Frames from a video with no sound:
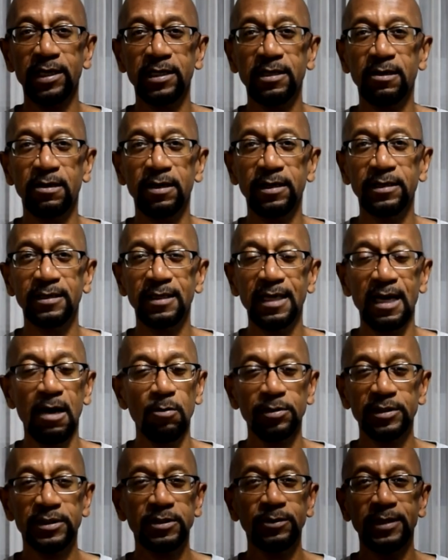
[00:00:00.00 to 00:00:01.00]
card. I
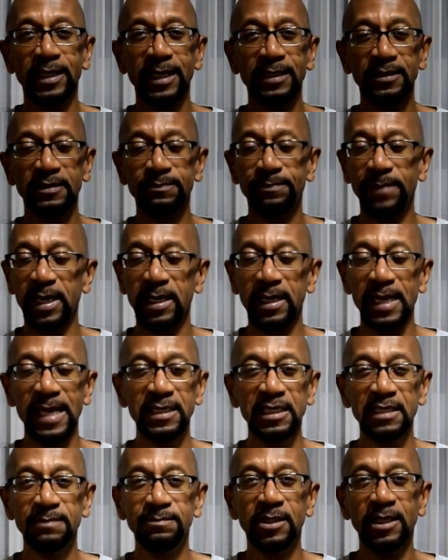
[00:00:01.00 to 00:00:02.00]
always do that. Just pay end
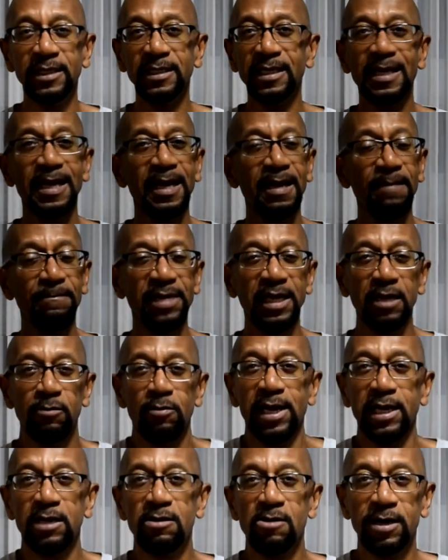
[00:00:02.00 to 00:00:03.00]
of the month, pay your
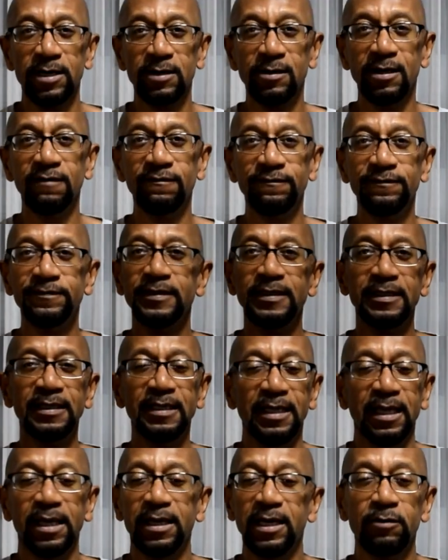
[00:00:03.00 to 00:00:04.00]
credit card off,
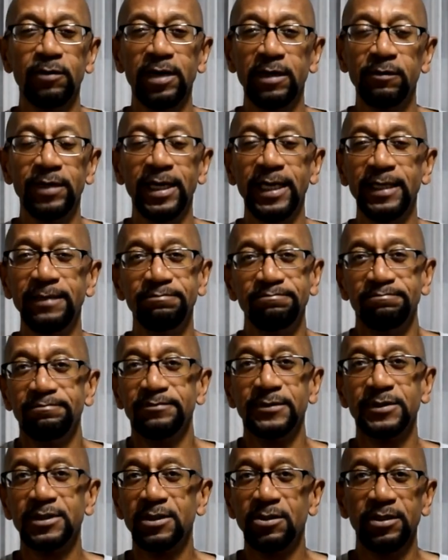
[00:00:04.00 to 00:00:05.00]
you get a great rate,
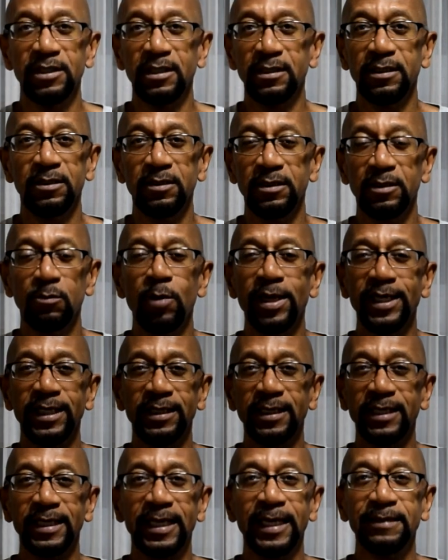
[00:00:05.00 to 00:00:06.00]
so you're winning
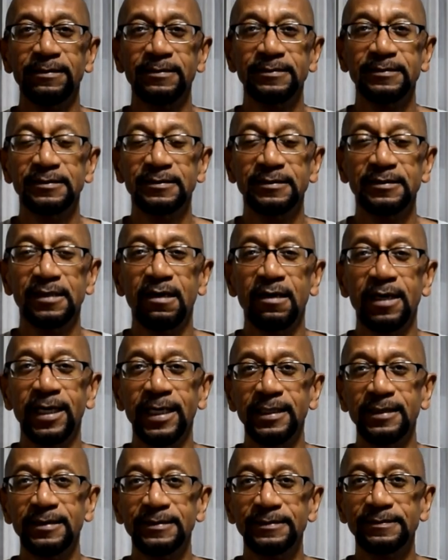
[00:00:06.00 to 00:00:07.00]
again. All right?
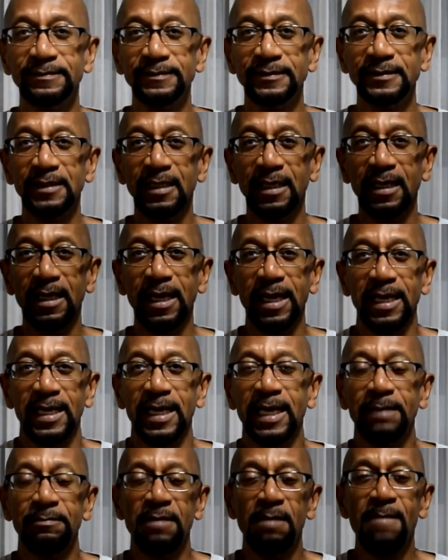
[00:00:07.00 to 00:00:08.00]
And I
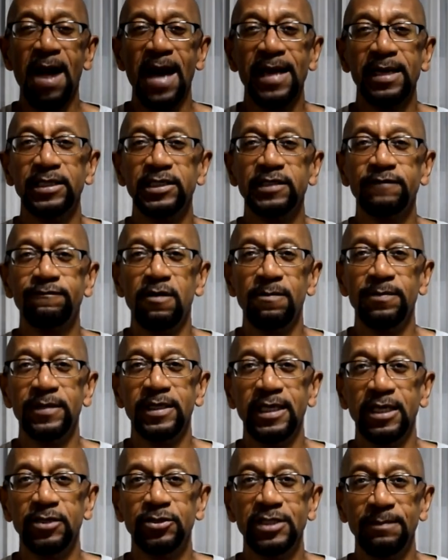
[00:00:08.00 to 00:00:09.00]
get my mileage from the
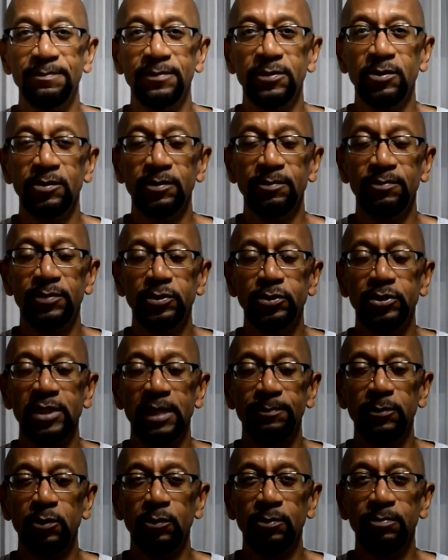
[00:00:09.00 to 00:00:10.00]
JetBlue
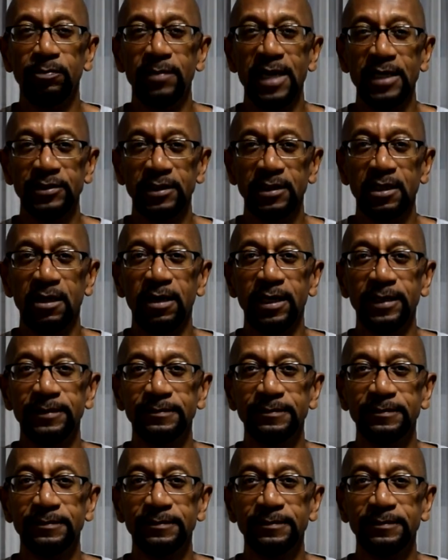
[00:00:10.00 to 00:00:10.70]
MasterCard.